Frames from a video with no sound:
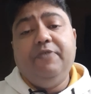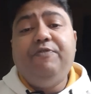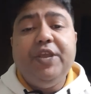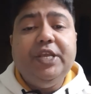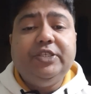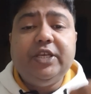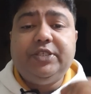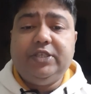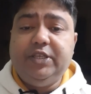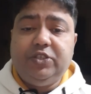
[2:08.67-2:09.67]

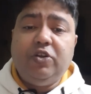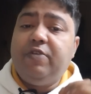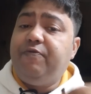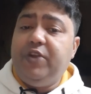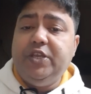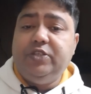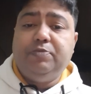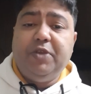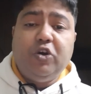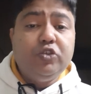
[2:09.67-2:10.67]
Freezes, it's not freeze,
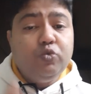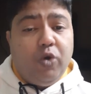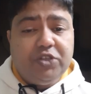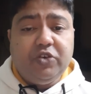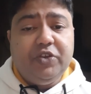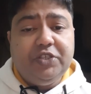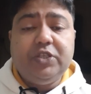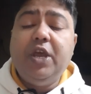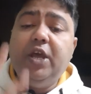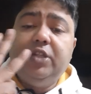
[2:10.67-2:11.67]
because water
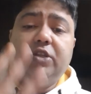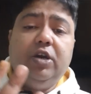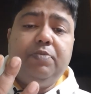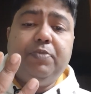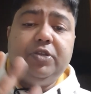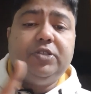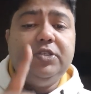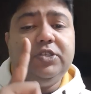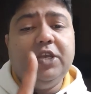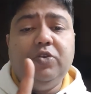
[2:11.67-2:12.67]
is third
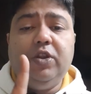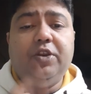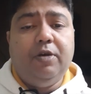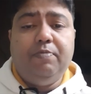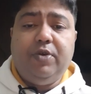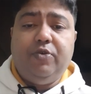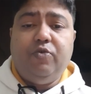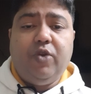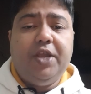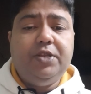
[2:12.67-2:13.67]
person singular number,
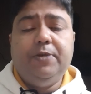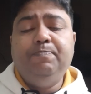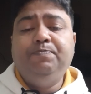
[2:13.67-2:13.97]
right?